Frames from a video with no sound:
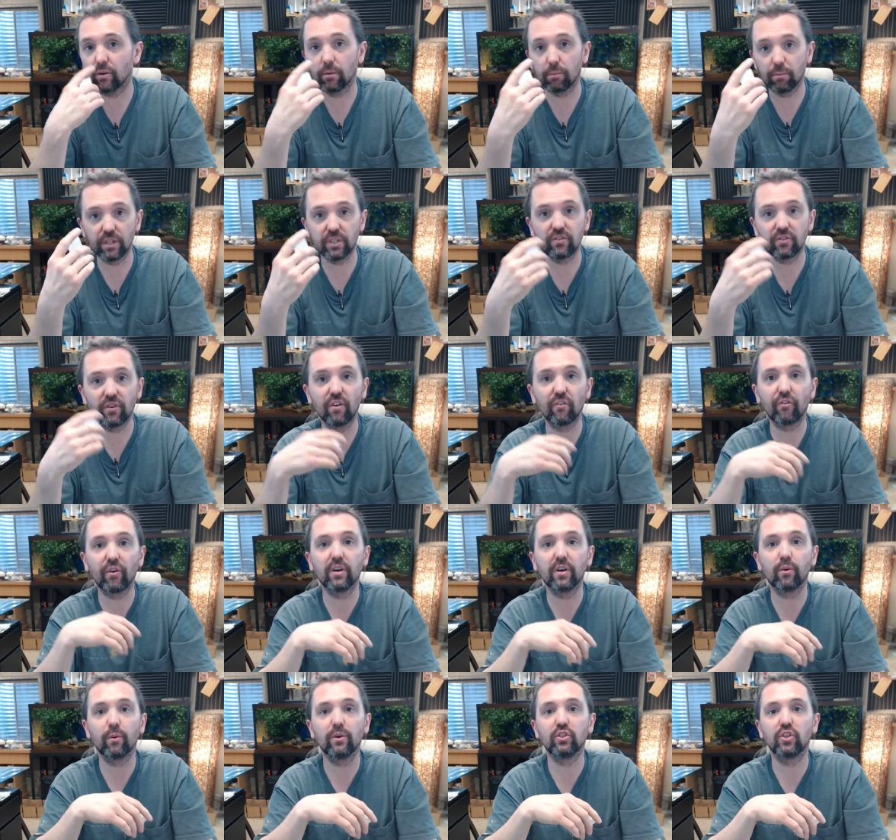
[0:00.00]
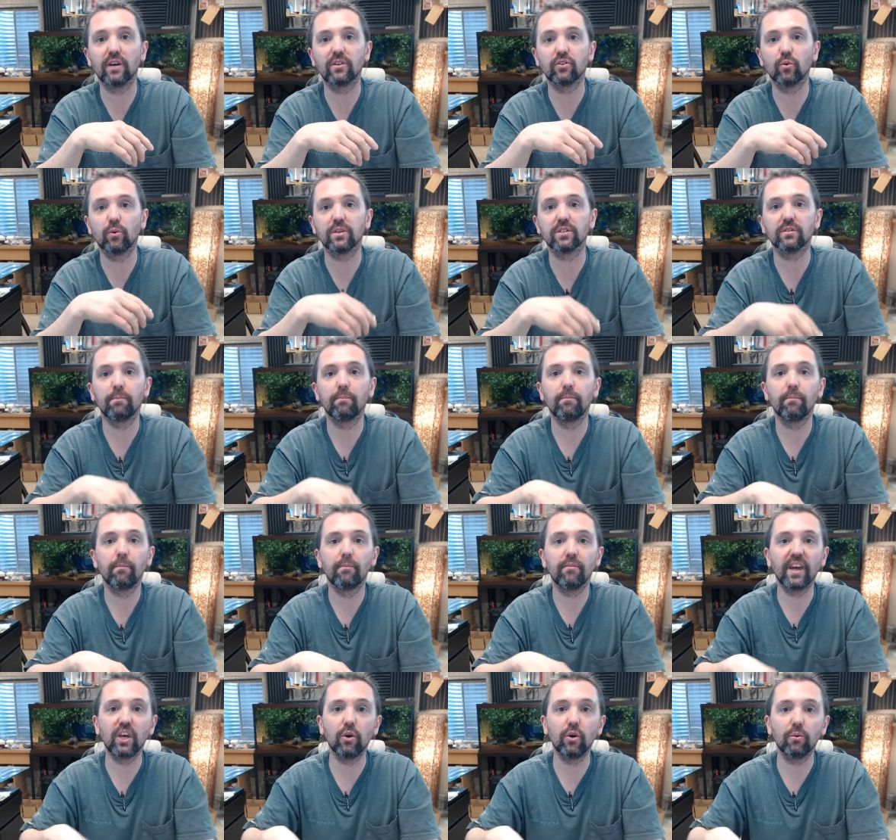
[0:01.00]
please feel free to reach out to us.
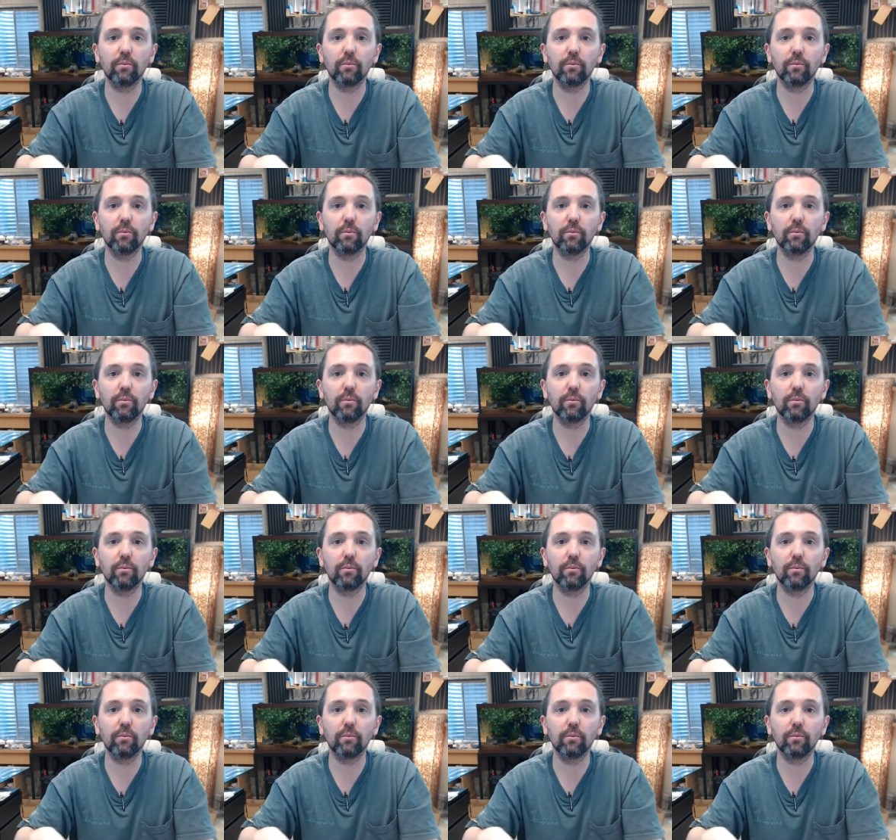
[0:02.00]
Thank you.